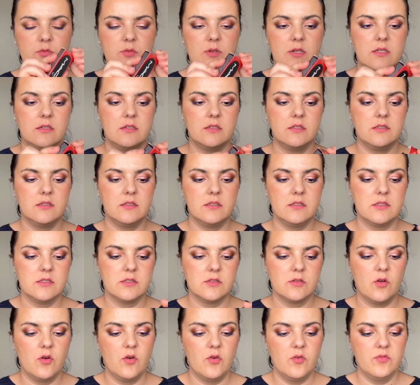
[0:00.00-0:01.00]
one, it is
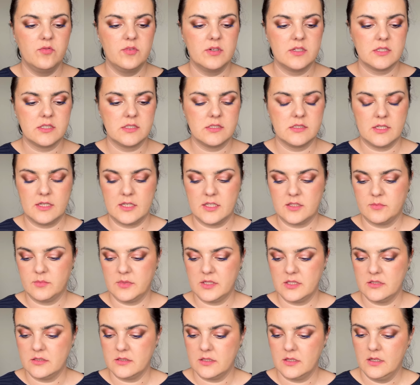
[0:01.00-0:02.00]

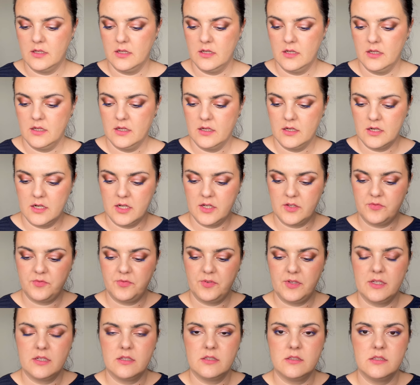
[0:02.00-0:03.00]
Overstatement. I
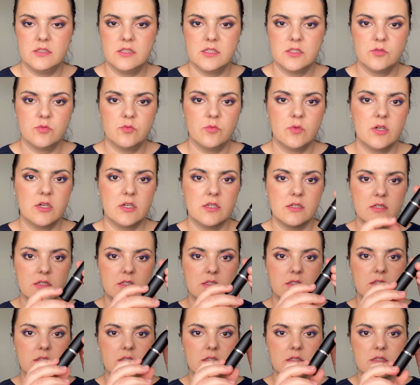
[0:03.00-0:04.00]
think this one,
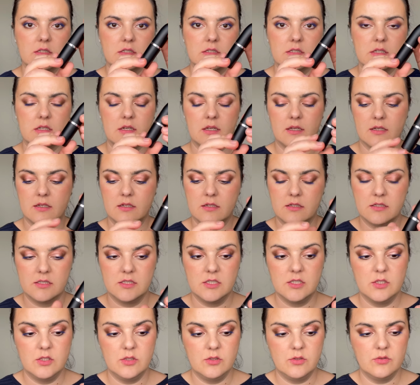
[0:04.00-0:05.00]
it is like
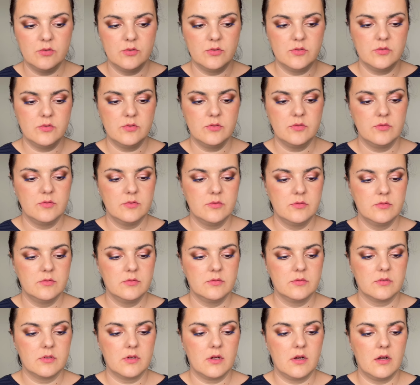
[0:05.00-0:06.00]
new
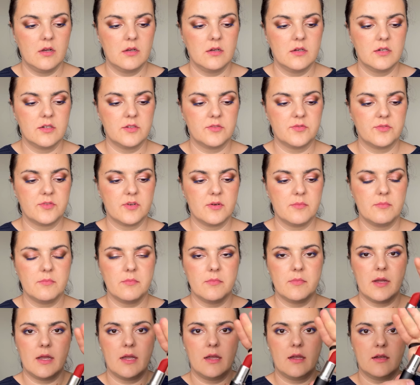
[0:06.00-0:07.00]
color
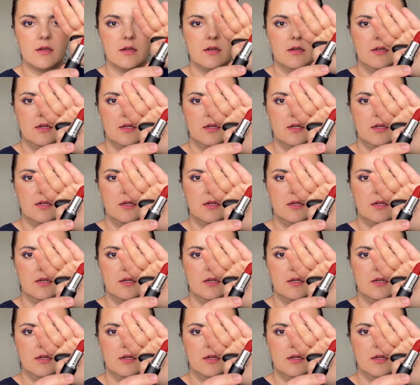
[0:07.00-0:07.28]
from MAC.